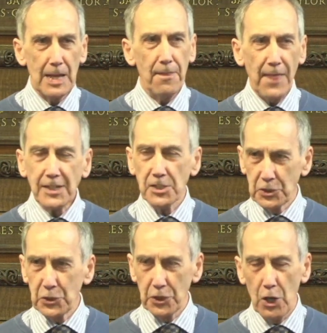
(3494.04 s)
That's the
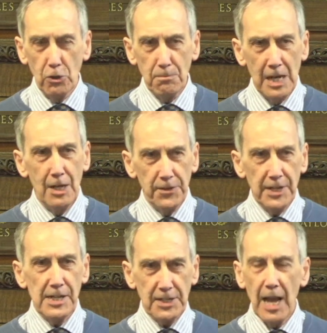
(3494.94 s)
sort of hope that
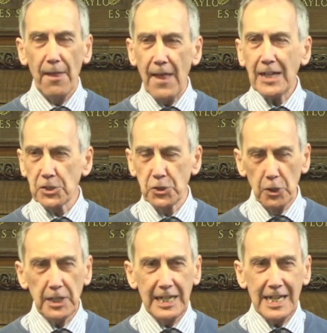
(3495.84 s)
it is. That
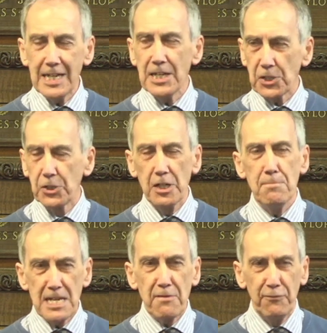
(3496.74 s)
stocking is going to
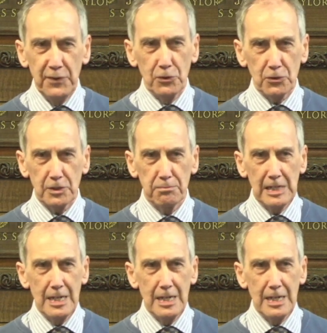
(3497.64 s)
be filled.